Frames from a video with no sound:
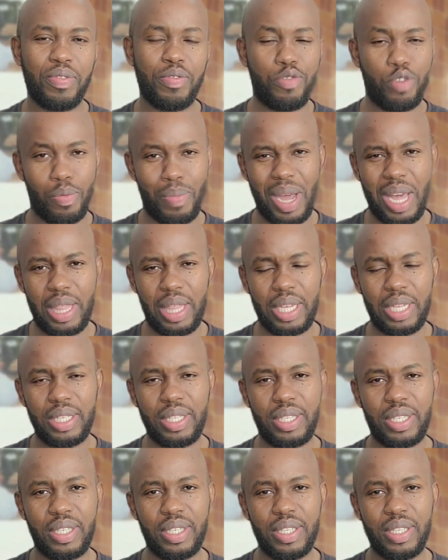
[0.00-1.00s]
from
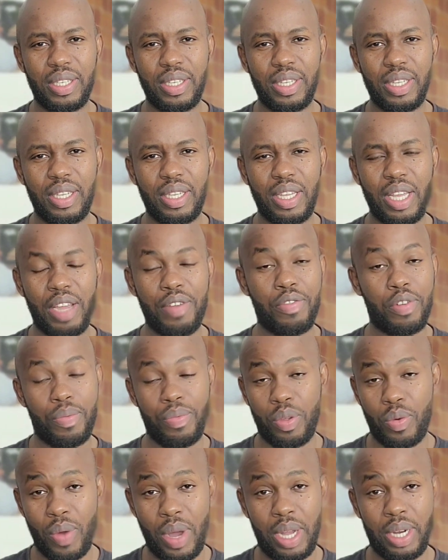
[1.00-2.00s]
others and from
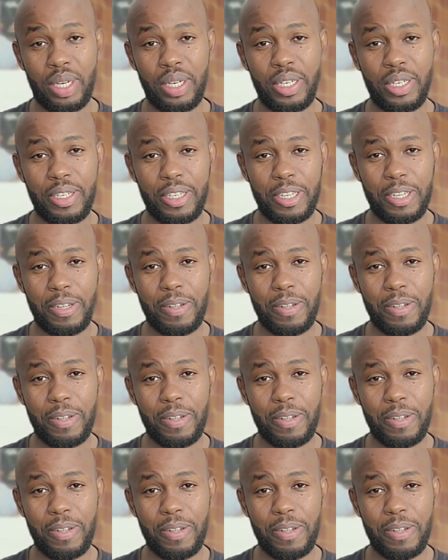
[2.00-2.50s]
the world.